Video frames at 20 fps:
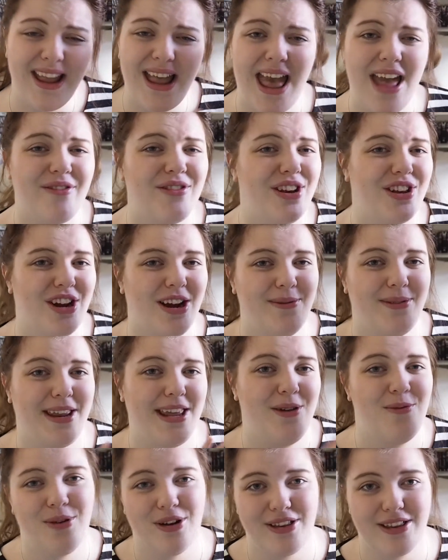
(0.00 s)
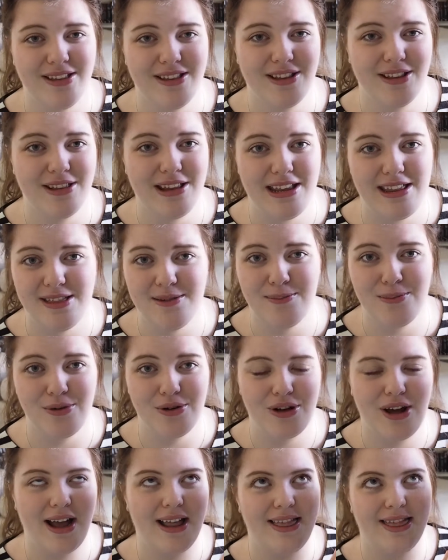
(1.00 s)
every time that he was in the
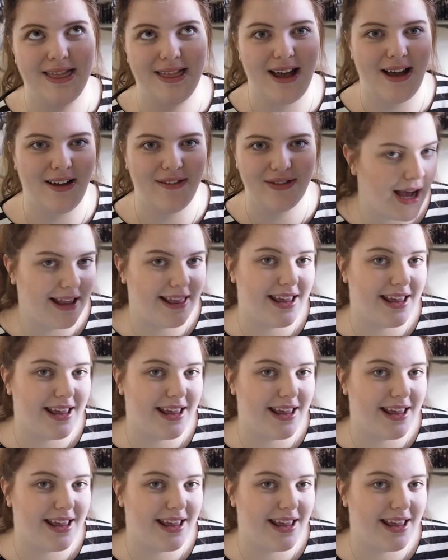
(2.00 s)
book, I loved.